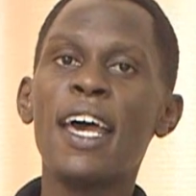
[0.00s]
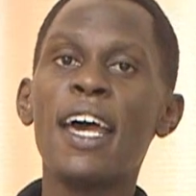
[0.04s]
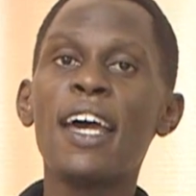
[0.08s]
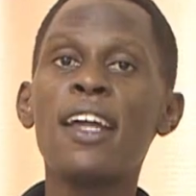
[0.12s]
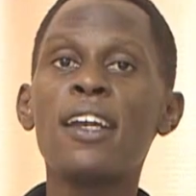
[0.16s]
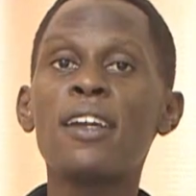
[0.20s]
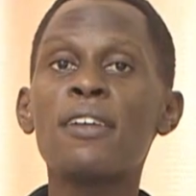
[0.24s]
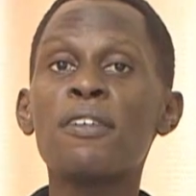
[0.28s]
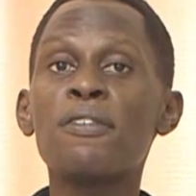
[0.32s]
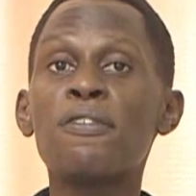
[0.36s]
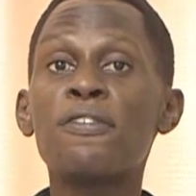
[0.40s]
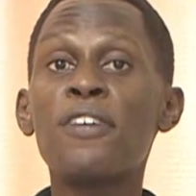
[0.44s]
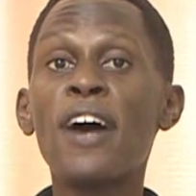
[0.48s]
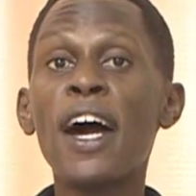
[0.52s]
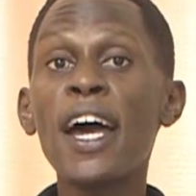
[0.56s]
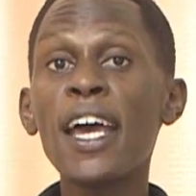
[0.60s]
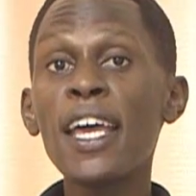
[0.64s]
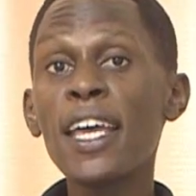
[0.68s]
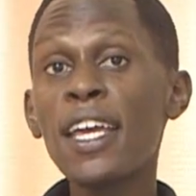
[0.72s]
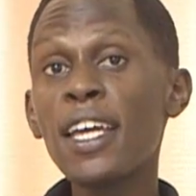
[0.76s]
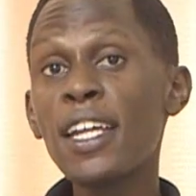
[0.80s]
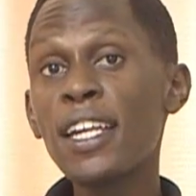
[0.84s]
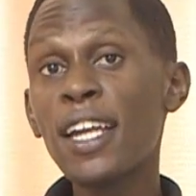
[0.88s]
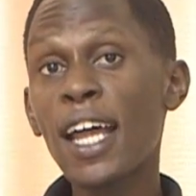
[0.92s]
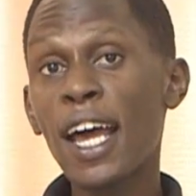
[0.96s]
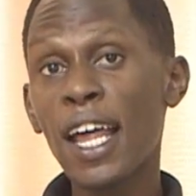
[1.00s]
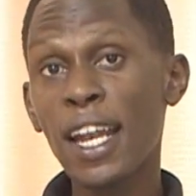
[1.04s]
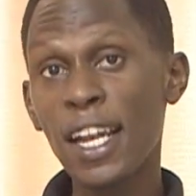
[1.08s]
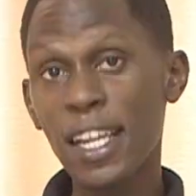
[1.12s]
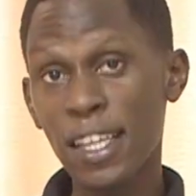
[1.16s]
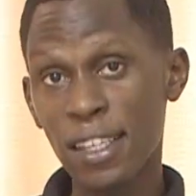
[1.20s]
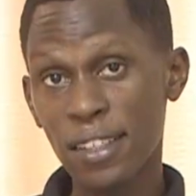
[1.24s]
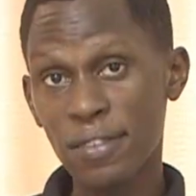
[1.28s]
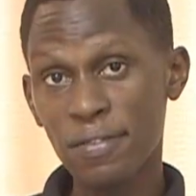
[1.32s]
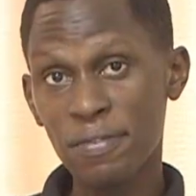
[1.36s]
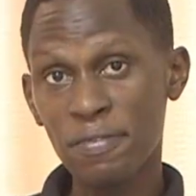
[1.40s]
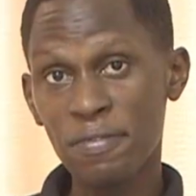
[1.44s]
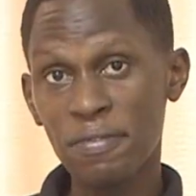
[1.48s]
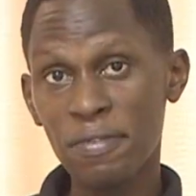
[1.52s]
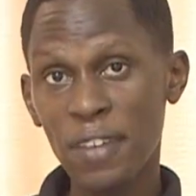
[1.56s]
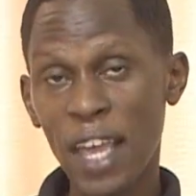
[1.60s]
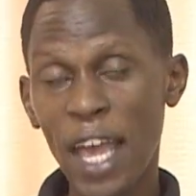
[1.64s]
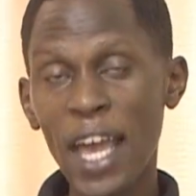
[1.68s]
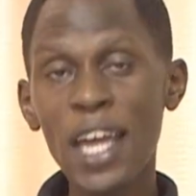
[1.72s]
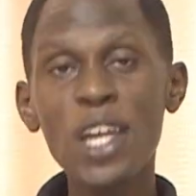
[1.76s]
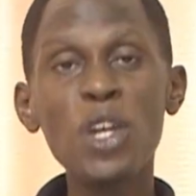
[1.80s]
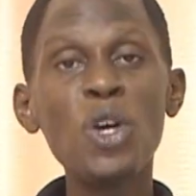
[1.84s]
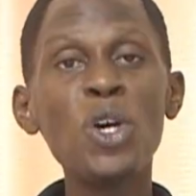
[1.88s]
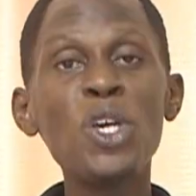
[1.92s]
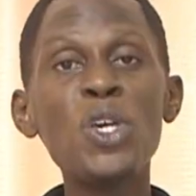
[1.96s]
And finally,
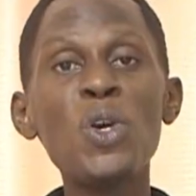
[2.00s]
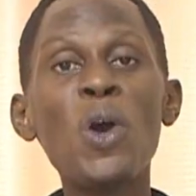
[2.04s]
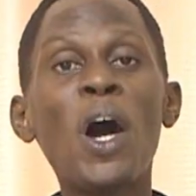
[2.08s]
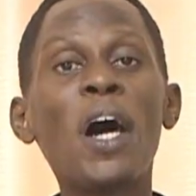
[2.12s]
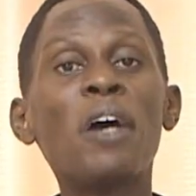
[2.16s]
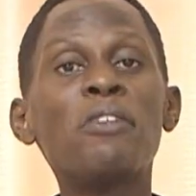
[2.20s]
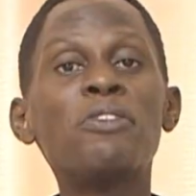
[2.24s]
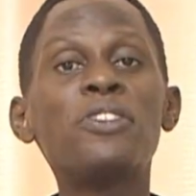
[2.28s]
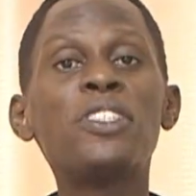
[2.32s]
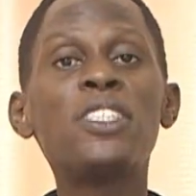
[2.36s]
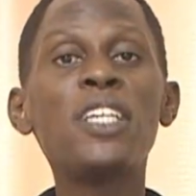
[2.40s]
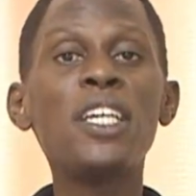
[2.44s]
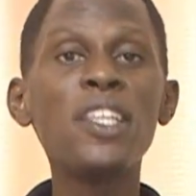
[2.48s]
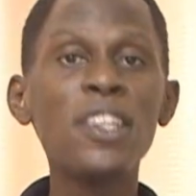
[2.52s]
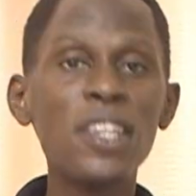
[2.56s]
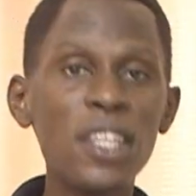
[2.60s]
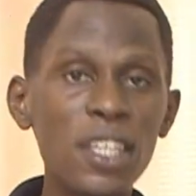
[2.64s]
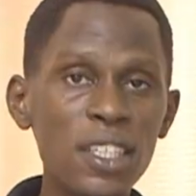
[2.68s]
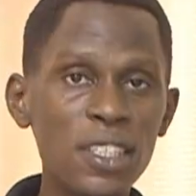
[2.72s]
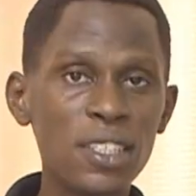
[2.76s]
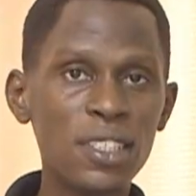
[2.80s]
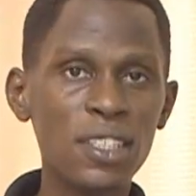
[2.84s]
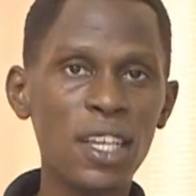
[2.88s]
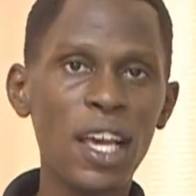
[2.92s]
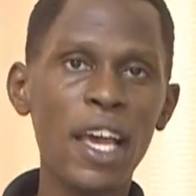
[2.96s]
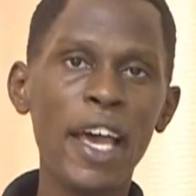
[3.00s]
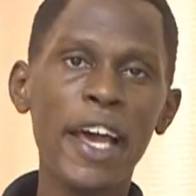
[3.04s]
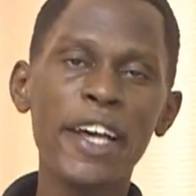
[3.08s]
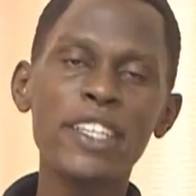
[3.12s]
I know you have seen this,